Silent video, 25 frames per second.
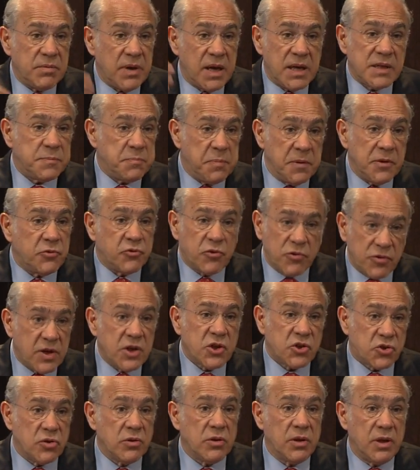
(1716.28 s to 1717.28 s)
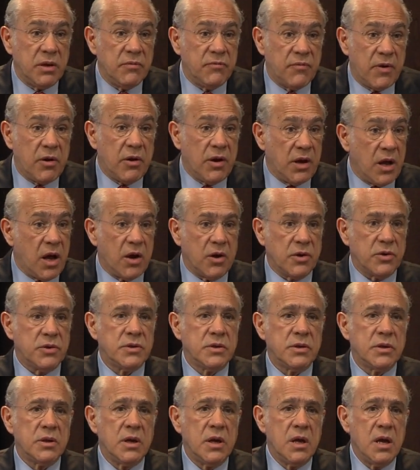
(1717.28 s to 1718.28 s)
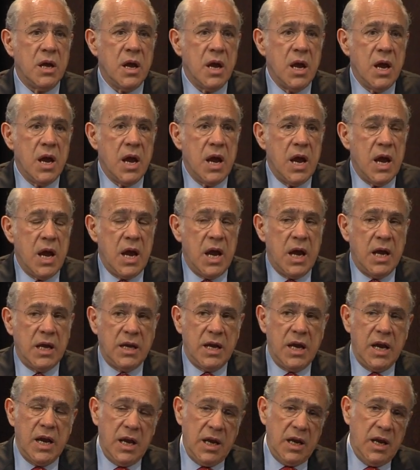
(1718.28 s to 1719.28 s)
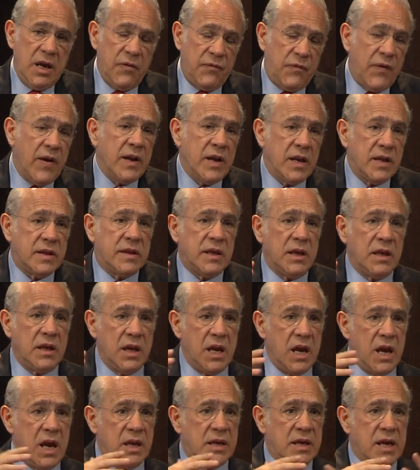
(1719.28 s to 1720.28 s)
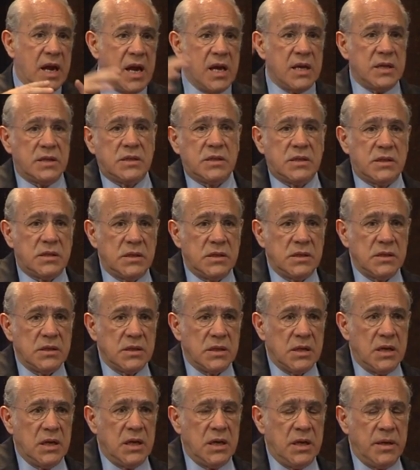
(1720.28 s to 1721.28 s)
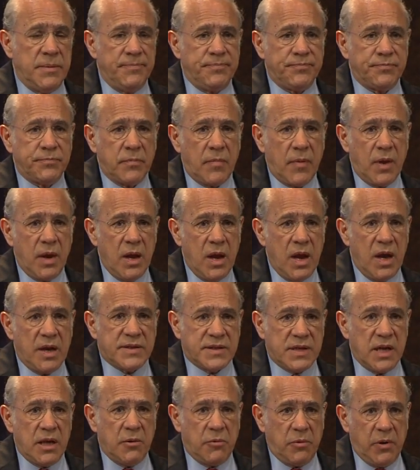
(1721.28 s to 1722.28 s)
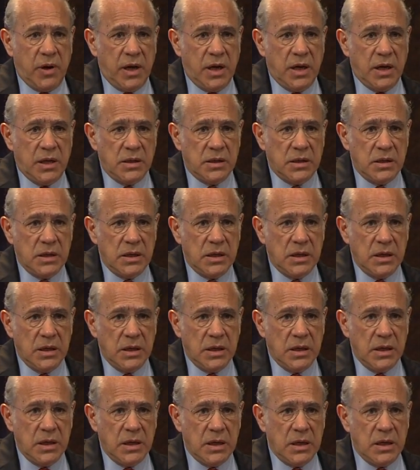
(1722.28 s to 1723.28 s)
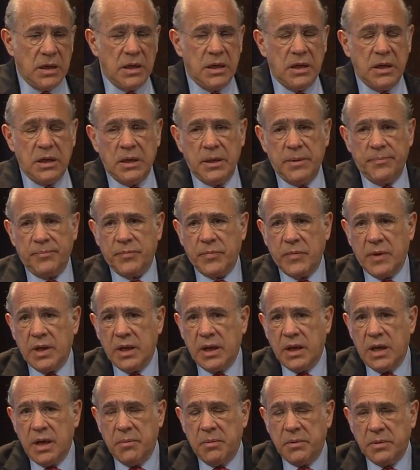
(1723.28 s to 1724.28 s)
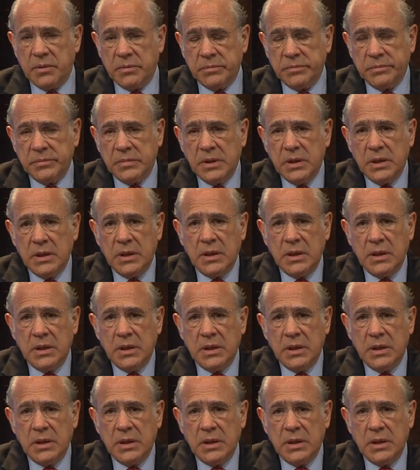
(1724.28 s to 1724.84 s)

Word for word: has been traditionally very large. And if anything, it has accelerated, given